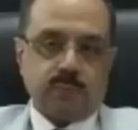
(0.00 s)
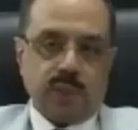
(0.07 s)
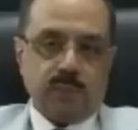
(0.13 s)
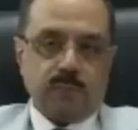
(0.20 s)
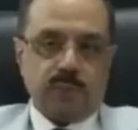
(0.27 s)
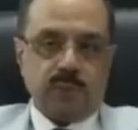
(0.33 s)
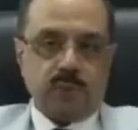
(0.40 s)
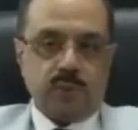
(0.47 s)

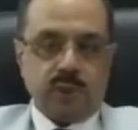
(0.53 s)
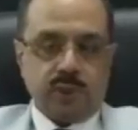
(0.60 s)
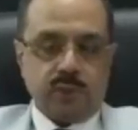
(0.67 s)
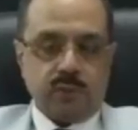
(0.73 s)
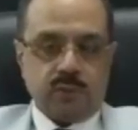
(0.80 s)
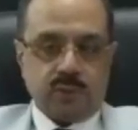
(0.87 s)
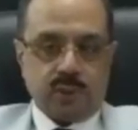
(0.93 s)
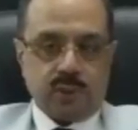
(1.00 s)
people doing
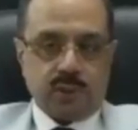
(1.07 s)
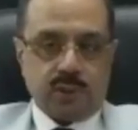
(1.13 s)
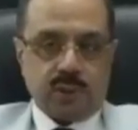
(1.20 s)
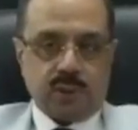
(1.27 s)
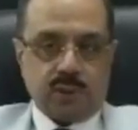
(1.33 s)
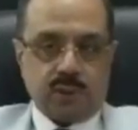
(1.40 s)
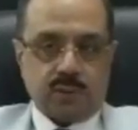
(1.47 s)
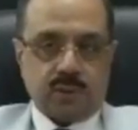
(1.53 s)

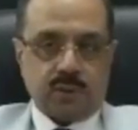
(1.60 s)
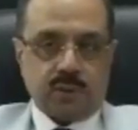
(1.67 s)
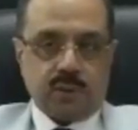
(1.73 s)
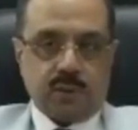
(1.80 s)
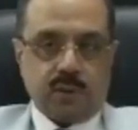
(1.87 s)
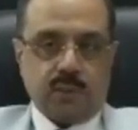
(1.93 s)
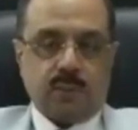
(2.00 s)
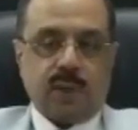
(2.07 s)
neurosurgery,
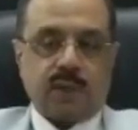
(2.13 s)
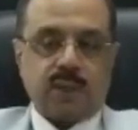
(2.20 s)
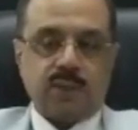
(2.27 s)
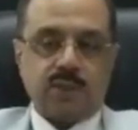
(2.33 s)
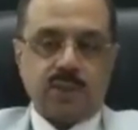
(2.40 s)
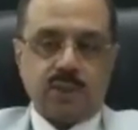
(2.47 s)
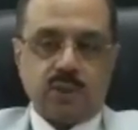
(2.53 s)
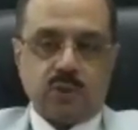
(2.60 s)
the
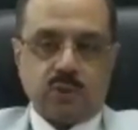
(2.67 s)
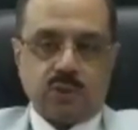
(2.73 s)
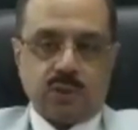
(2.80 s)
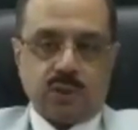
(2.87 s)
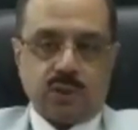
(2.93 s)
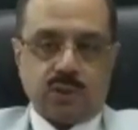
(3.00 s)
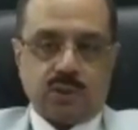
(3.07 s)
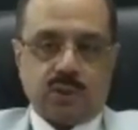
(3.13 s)
practicing
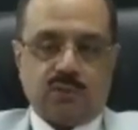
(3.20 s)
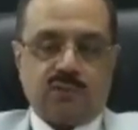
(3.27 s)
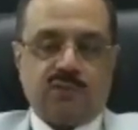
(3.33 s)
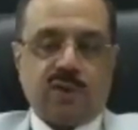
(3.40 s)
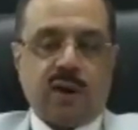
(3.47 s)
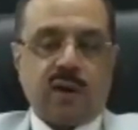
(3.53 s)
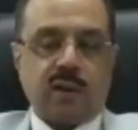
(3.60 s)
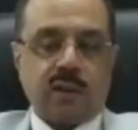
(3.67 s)
neurosurgeons, are
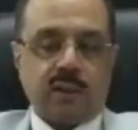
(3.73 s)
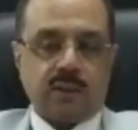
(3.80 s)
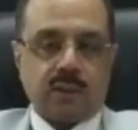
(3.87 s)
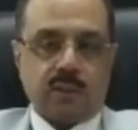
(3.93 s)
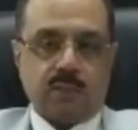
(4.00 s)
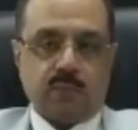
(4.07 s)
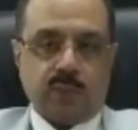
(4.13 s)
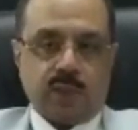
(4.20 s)
far
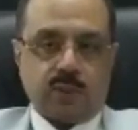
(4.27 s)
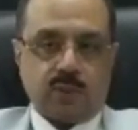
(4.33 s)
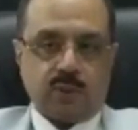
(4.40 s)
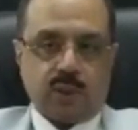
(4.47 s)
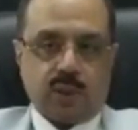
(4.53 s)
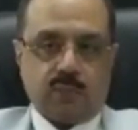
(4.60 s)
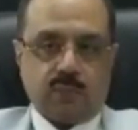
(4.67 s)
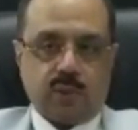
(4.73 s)
less compared to
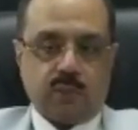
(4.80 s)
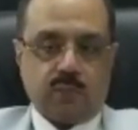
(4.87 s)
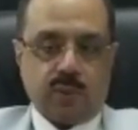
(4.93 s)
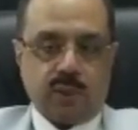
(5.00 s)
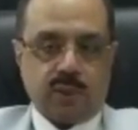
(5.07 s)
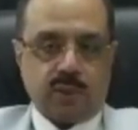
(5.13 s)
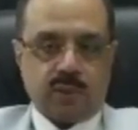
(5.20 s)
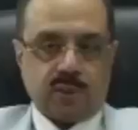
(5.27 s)
the number of
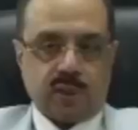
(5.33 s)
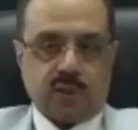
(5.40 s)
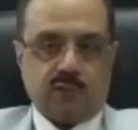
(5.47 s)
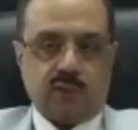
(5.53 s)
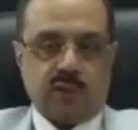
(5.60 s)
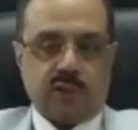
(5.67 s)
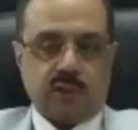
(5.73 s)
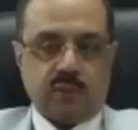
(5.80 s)
patients
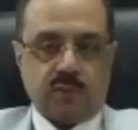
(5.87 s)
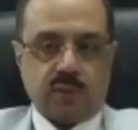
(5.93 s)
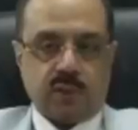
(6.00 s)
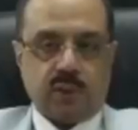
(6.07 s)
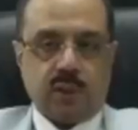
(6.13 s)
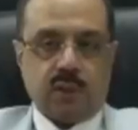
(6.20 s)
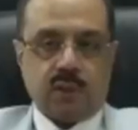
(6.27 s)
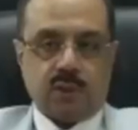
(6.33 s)
afflicted with
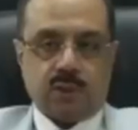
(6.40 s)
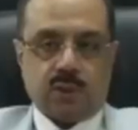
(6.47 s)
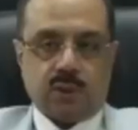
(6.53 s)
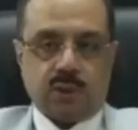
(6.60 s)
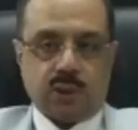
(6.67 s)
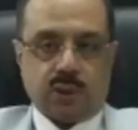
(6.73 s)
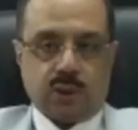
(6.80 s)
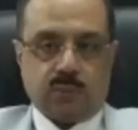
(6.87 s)

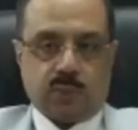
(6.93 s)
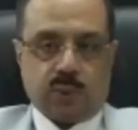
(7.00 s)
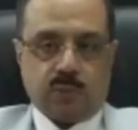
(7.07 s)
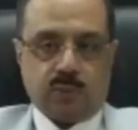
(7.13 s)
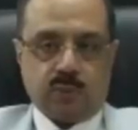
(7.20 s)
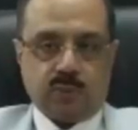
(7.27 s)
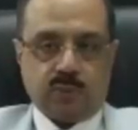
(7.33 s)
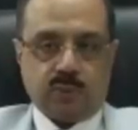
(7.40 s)
neurological
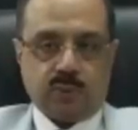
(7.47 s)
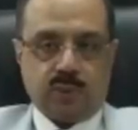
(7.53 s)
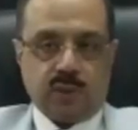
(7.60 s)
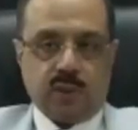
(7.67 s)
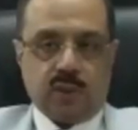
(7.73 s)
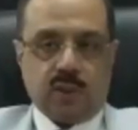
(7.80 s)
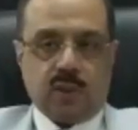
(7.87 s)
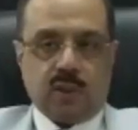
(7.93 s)
problems.
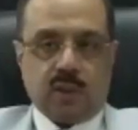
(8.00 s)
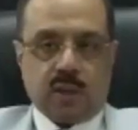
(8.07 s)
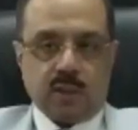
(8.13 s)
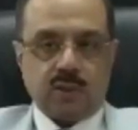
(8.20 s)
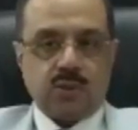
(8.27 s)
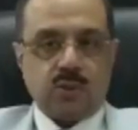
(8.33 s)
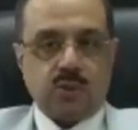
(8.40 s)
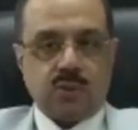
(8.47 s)

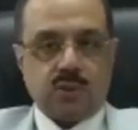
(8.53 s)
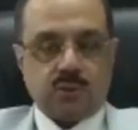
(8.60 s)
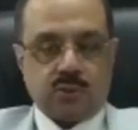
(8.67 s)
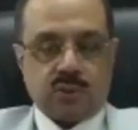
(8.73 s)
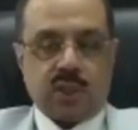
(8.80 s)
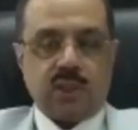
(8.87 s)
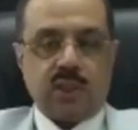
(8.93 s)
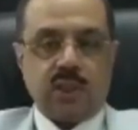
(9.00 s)
And so the
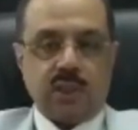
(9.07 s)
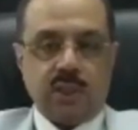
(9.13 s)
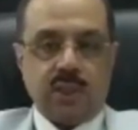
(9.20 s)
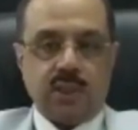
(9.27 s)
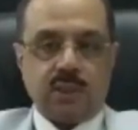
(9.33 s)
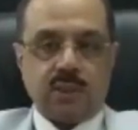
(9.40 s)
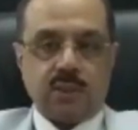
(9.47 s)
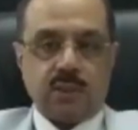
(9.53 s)
society
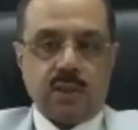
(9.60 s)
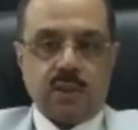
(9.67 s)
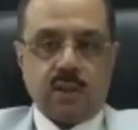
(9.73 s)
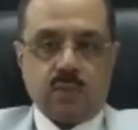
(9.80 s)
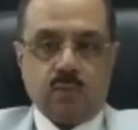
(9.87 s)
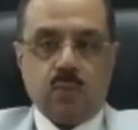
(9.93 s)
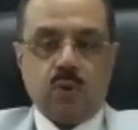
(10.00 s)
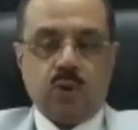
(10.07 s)
needs
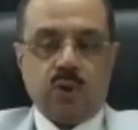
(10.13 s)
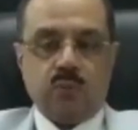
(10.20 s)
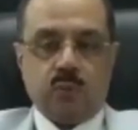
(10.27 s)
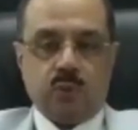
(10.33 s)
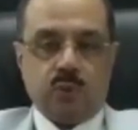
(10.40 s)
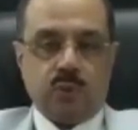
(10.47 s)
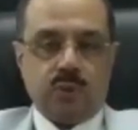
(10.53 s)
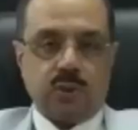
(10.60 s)
more and
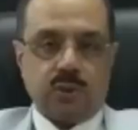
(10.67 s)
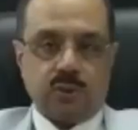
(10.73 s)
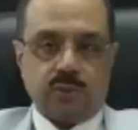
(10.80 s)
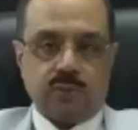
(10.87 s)
more